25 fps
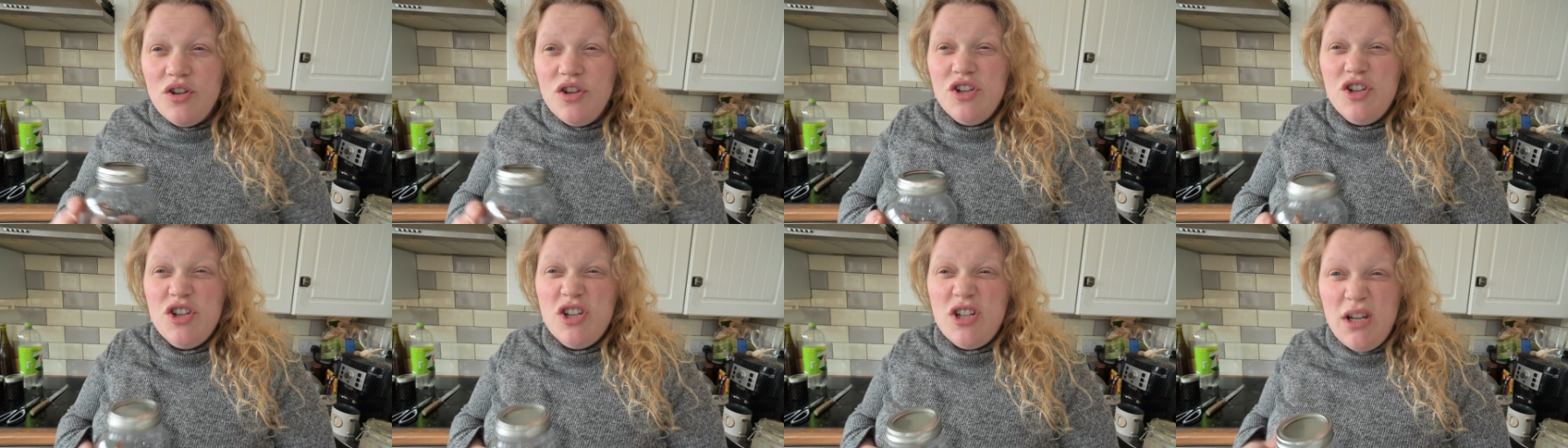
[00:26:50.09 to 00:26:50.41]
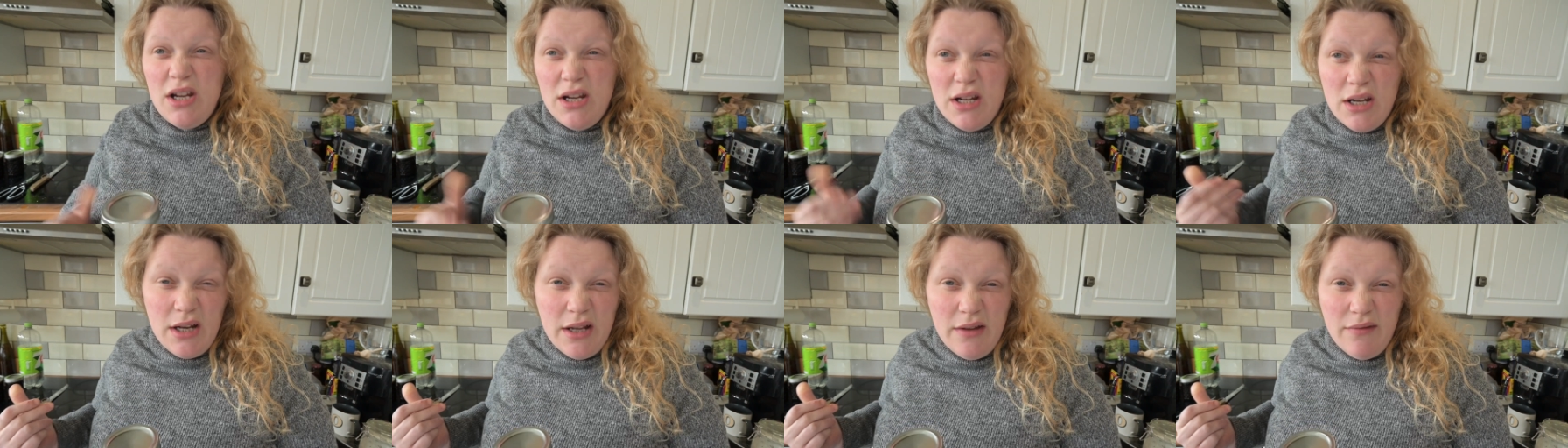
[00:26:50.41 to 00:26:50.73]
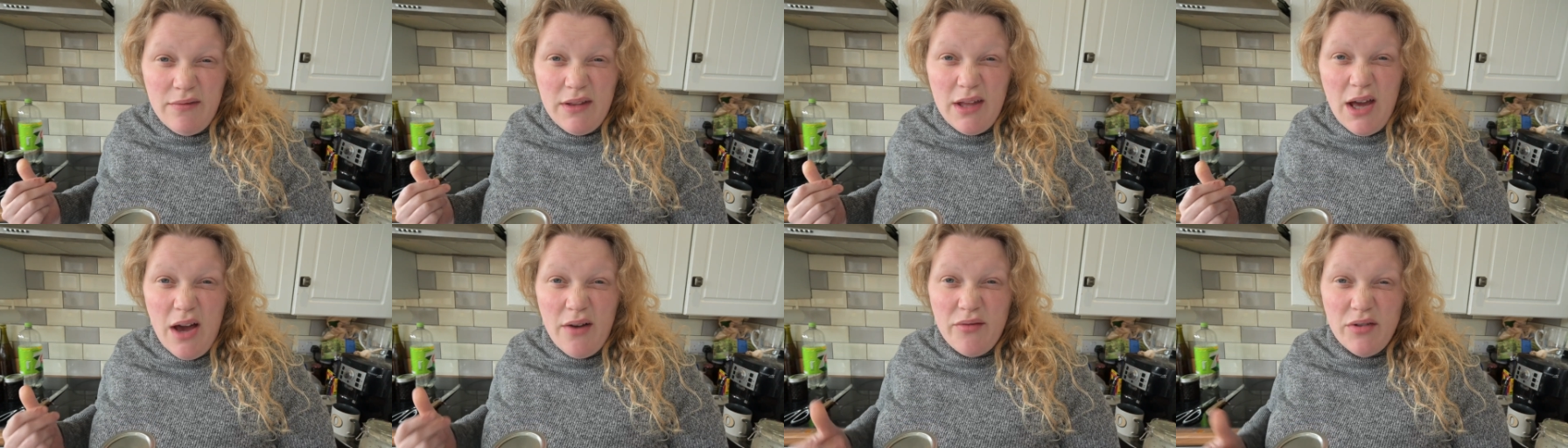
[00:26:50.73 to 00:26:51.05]
You just need to leave
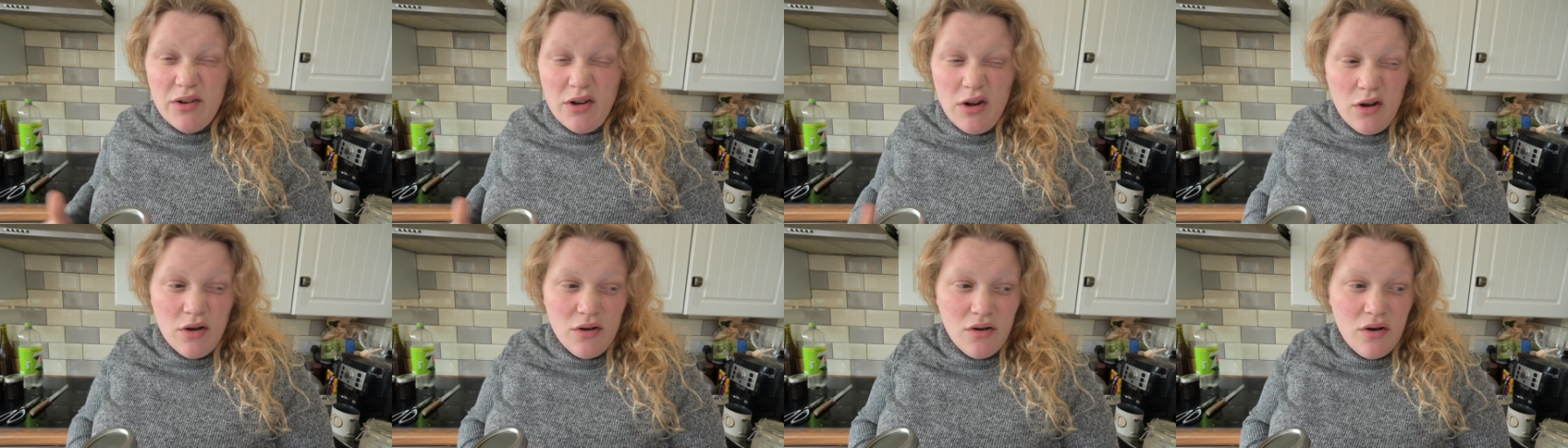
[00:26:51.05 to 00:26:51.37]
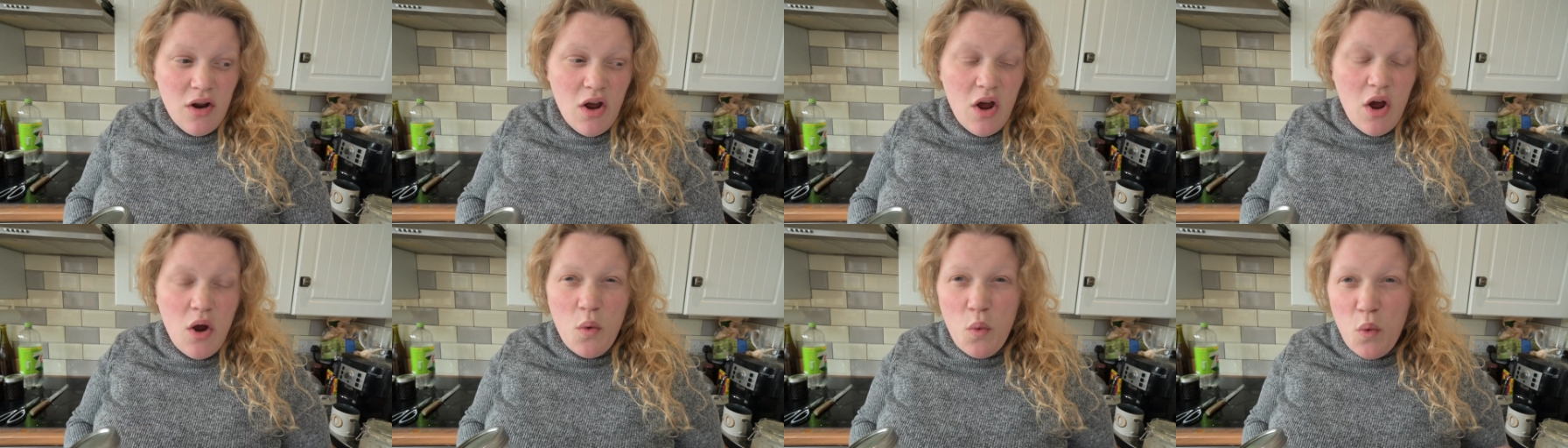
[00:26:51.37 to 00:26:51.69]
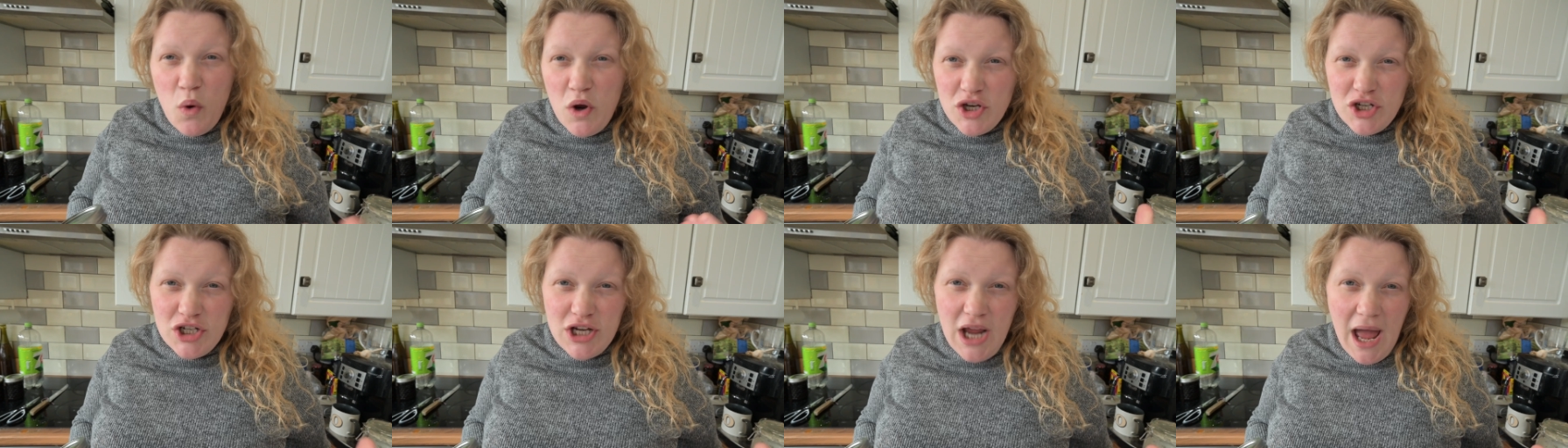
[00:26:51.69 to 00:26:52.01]
the oven on,
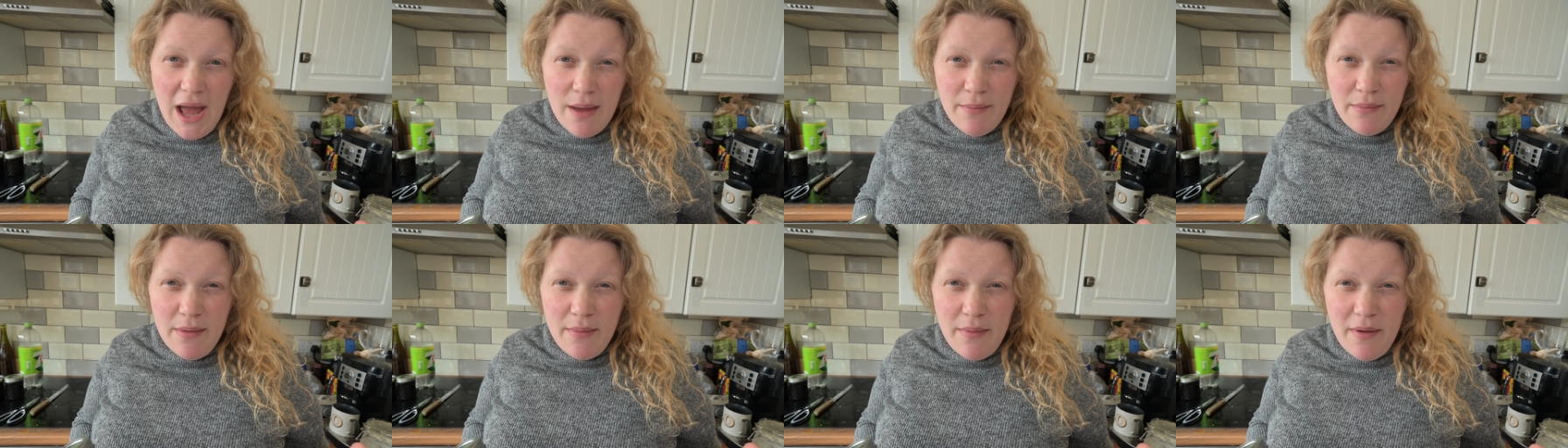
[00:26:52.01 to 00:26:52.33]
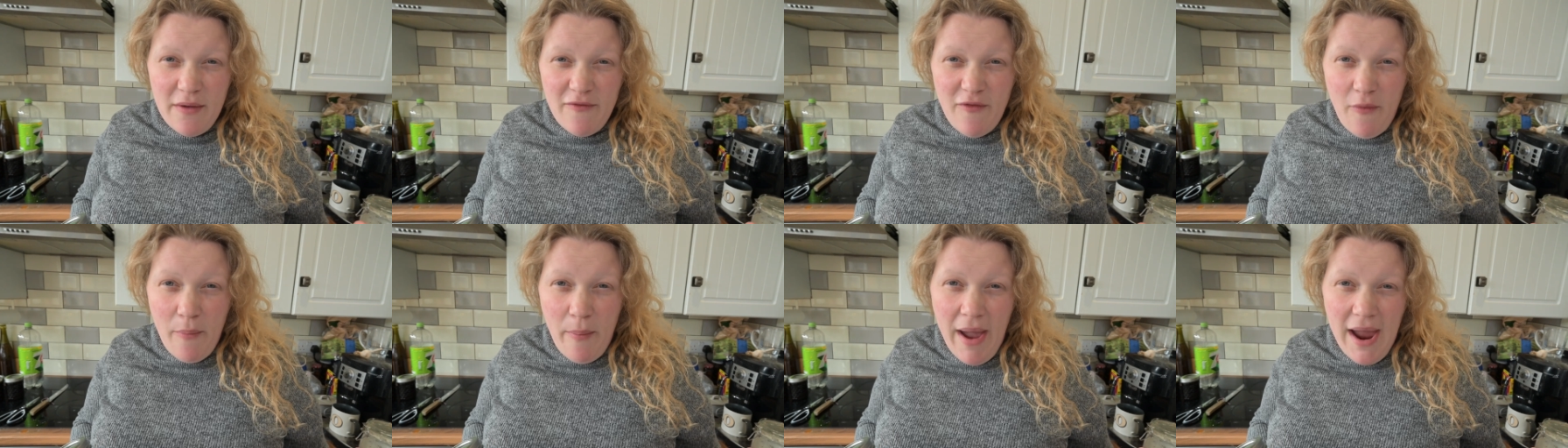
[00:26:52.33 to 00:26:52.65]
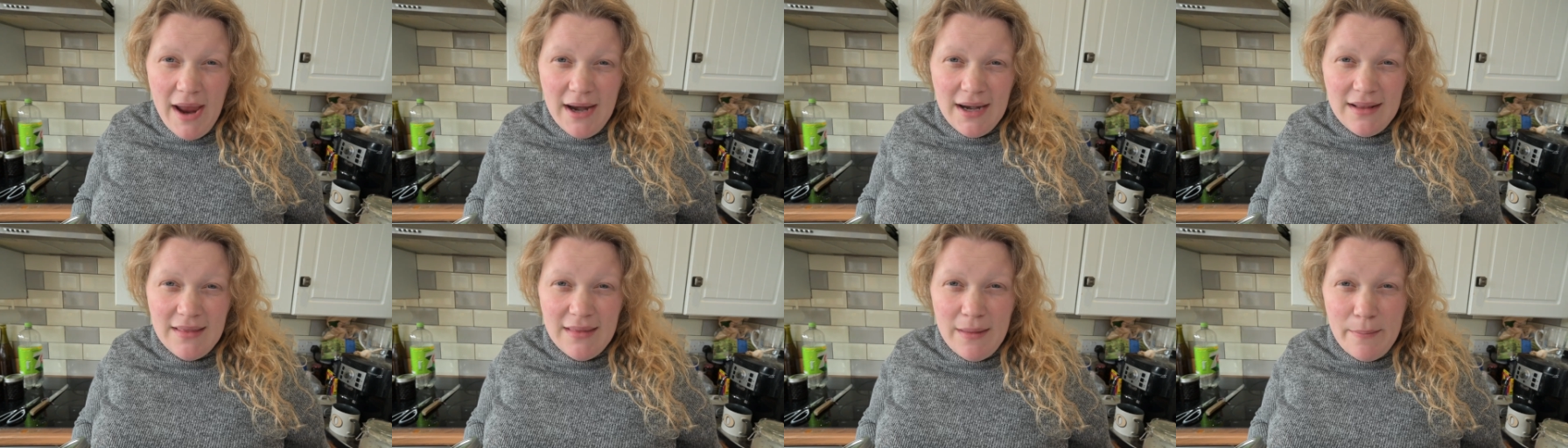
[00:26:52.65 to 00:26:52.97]
which can be a bit of a
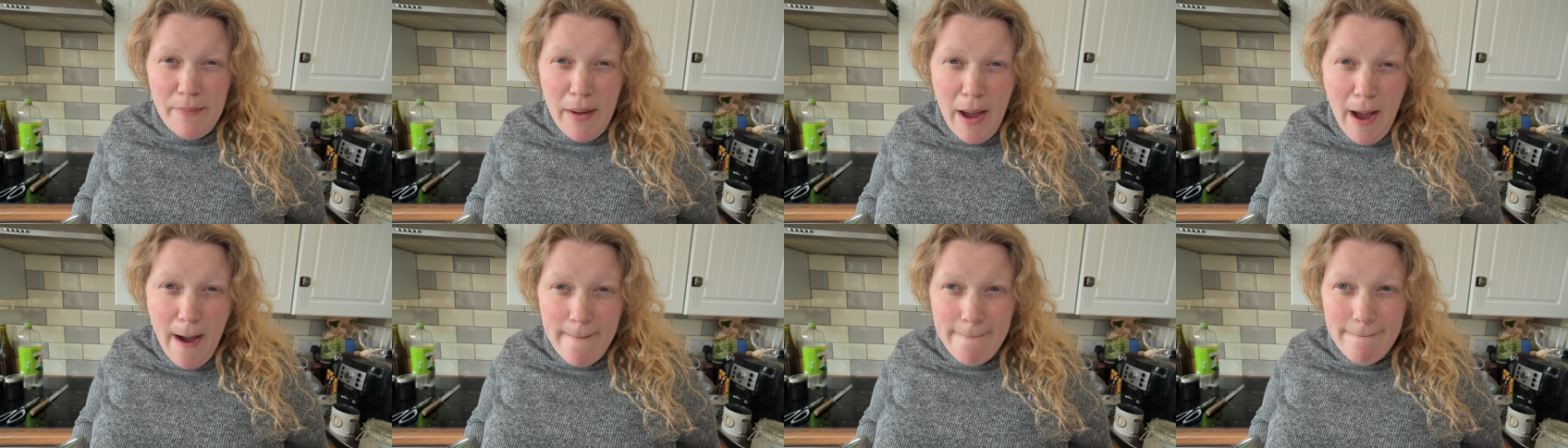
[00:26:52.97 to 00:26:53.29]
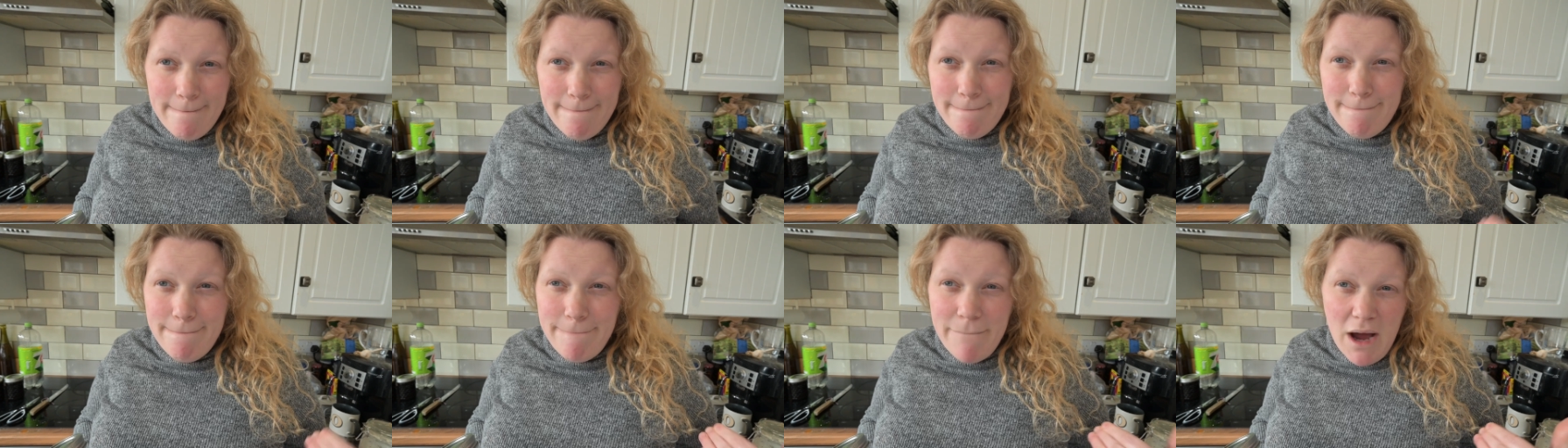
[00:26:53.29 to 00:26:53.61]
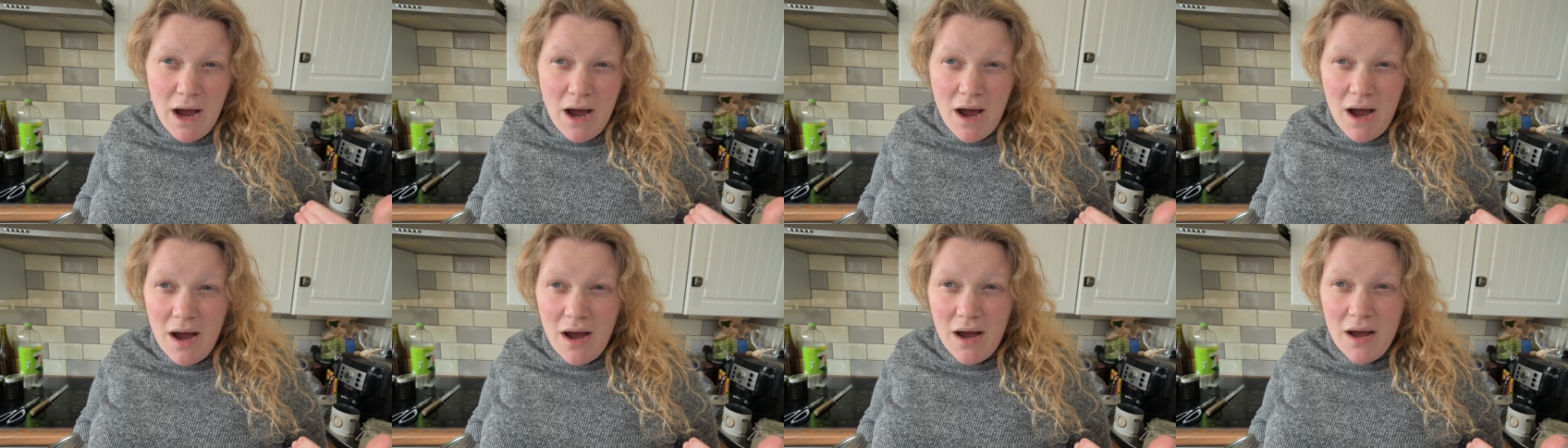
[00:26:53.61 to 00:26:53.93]
pain in the bum,
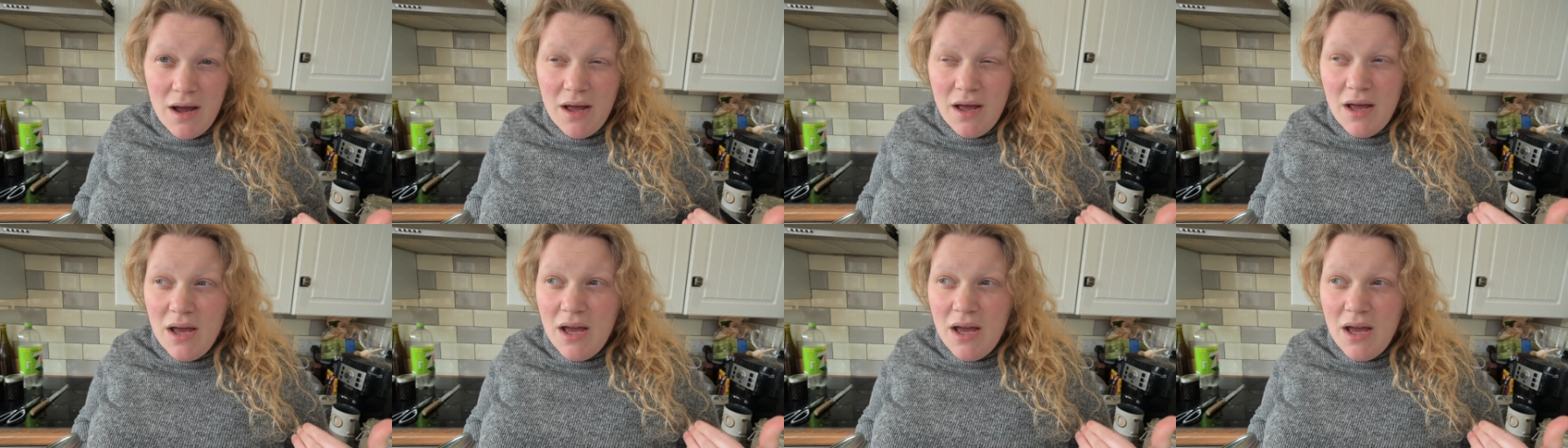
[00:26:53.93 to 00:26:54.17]
but